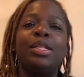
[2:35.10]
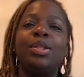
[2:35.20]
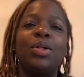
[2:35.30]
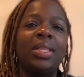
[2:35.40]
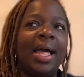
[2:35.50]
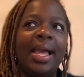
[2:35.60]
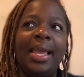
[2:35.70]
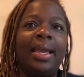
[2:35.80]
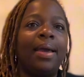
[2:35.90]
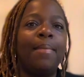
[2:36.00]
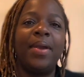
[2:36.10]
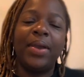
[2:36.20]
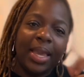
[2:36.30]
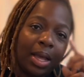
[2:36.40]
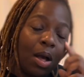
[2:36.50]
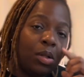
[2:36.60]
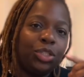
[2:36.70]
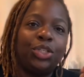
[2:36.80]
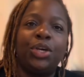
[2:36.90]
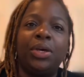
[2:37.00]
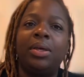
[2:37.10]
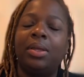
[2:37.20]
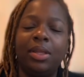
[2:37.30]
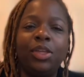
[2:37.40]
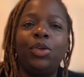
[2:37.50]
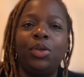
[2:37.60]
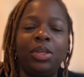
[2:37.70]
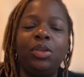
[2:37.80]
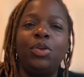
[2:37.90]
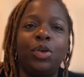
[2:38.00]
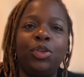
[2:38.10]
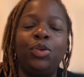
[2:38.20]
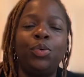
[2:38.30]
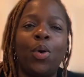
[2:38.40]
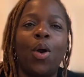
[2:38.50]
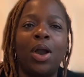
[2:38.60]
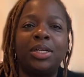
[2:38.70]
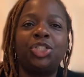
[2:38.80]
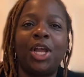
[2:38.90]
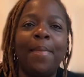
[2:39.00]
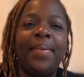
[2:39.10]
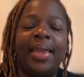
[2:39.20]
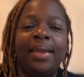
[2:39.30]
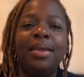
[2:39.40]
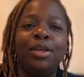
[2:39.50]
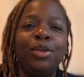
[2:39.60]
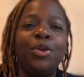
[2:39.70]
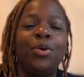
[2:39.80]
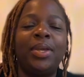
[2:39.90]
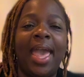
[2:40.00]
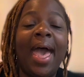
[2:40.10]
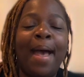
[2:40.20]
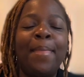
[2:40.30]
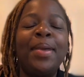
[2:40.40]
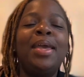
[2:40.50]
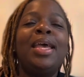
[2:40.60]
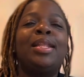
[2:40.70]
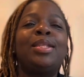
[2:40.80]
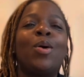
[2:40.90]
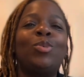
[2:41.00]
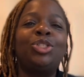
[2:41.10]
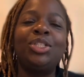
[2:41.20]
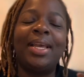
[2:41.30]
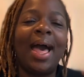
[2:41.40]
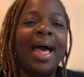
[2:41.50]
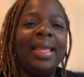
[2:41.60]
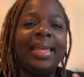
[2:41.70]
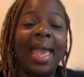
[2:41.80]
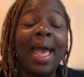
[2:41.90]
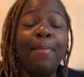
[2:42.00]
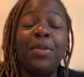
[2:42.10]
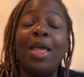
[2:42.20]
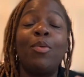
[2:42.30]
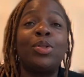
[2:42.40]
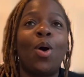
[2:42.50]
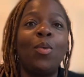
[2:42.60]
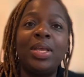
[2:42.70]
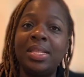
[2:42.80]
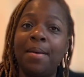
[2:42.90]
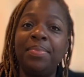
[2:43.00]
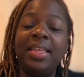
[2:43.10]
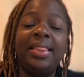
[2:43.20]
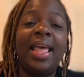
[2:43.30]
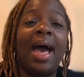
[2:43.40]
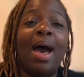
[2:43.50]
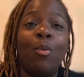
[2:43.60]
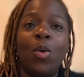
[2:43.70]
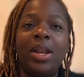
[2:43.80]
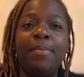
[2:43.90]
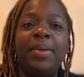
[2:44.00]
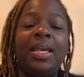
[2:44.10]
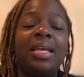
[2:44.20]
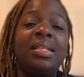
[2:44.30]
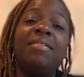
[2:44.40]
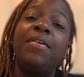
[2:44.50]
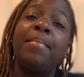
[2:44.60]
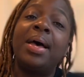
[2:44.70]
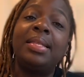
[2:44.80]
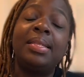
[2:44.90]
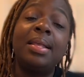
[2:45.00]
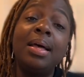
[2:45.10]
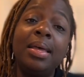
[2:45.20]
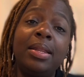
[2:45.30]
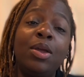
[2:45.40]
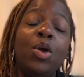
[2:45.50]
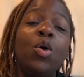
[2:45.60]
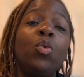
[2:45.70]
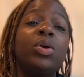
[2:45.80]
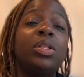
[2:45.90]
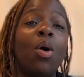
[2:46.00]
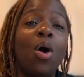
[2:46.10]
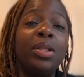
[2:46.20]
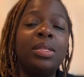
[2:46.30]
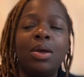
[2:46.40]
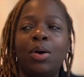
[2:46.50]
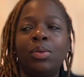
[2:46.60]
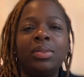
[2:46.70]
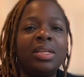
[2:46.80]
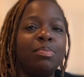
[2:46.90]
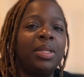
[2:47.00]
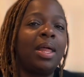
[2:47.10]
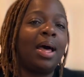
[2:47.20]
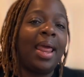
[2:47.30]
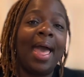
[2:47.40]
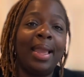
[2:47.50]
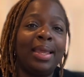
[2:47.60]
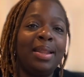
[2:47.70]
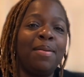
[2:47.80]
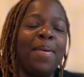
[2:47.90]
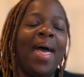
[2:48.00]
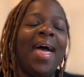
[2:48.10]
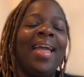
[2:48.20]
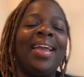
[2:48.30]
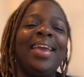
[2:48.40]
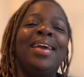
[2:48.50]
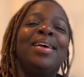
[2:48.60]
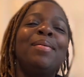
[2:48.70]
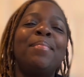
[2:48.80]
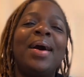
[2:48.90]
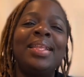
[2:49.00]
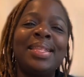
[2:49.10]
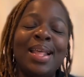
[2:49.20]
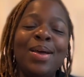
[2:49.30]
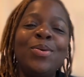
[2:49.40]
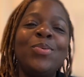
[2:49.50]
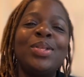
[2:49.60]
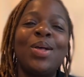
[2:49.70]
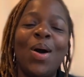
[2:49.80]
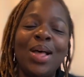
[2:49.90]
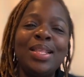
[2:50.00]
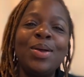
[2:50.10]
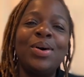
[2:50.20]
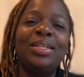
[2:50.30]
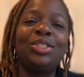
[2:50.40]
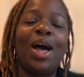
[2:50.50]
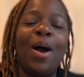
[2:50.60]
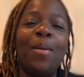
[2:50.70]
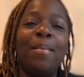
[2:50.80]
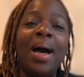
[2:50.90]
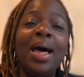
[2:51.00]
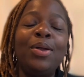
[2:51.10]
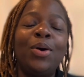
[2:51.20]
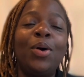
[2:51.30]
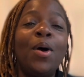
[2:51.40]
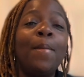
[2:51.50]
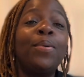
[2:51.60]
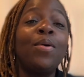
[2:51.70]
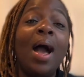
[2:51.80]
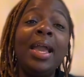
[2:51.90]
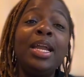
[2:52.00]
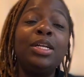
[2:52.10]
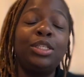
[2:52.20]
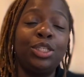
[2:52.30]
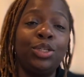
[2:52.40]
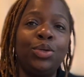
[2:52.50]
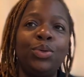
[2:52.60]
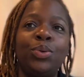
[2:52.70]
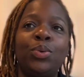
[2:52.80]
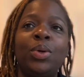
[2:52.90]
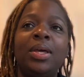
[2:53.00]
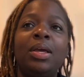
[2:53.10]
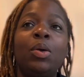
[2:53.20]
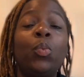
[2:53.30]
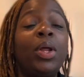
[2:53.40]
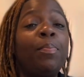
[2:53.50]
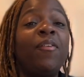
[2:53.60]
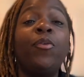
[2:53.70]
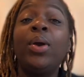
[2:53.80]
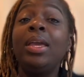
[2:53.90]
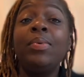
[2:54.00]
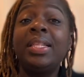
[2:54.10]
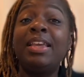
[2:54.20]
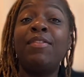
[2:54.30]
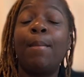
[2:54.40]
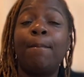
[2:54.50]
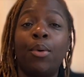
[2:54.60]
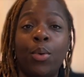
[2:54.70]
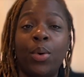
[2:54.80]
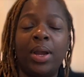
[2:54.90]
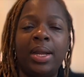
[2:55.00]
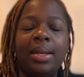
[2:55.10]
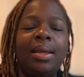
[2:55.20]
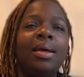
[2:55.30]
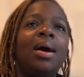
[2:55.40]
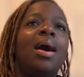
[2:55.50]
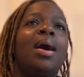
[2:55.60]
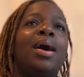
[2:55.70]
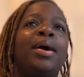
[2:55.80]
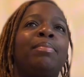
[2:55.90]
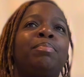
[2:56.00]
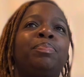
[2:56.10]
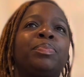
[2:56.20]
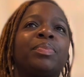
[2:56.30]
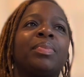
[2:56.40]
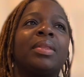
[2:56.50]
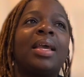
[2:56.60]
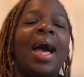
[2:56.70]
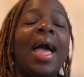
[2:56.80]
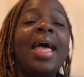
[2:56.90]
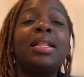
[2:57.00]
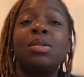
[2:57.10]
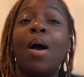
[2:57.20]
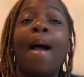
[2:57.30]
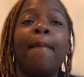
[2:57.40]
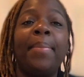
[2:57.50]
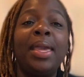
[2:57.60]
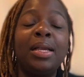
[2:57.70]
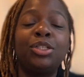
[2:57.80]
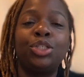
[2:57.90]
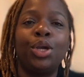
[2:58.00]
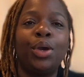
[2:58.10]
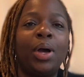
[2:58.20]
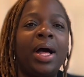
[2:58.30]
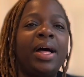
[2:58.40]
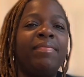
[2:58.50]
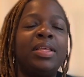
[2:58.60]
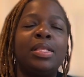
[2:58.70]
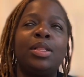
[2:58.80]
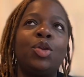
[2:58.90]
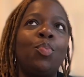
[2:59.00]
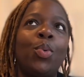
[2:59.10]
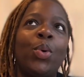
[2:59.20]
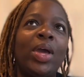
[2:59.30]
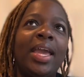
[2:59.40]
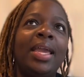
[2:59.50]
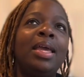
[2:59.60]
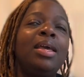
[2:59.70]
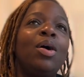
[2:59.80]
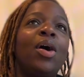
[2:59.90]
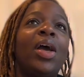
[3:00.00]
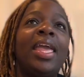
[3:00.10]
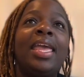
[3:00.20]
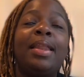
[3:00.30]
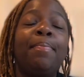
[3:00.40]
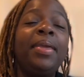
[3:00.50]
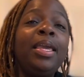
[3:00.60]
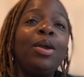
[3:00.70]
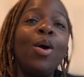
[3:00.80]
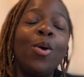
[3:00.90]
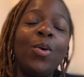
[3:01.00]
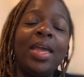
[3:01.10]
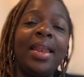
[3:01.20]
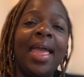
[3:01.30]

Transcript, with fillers: So like American culture, you you know, you are shopping, you know, Gap. And so when she got Gap and that was always something that I wanted because even my son was also, this Milan hacking in the back, my son who was also a child model prior to when, before he was even born, um, I had saw a picture of this little boy in a pea coat and